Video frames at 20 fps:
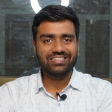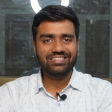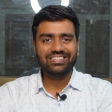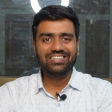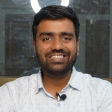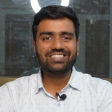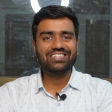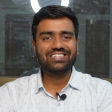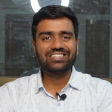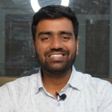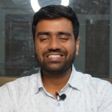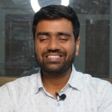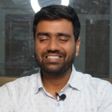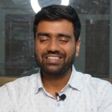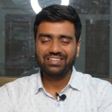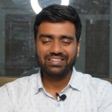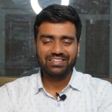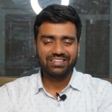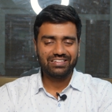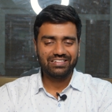is
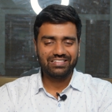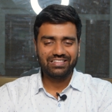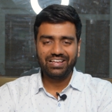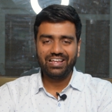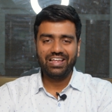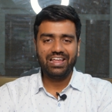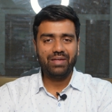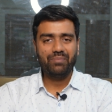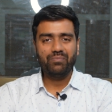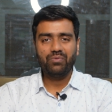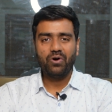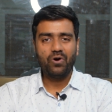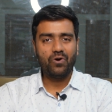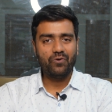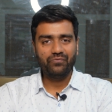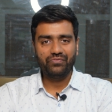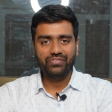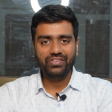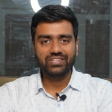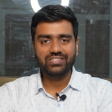the aim
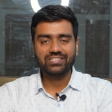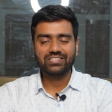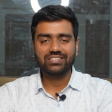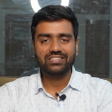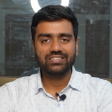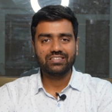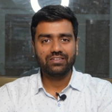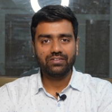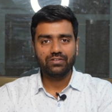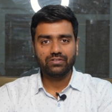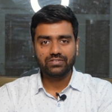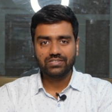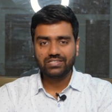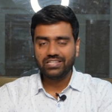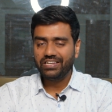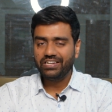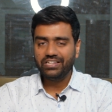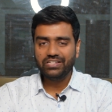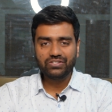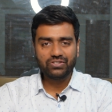of this
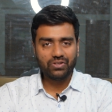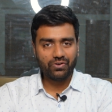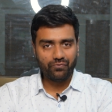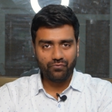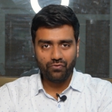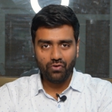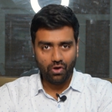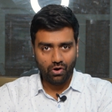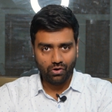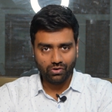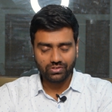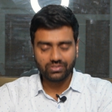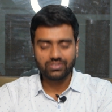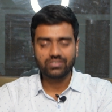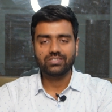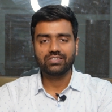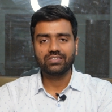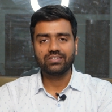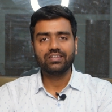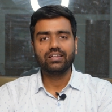series of
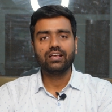vlogs.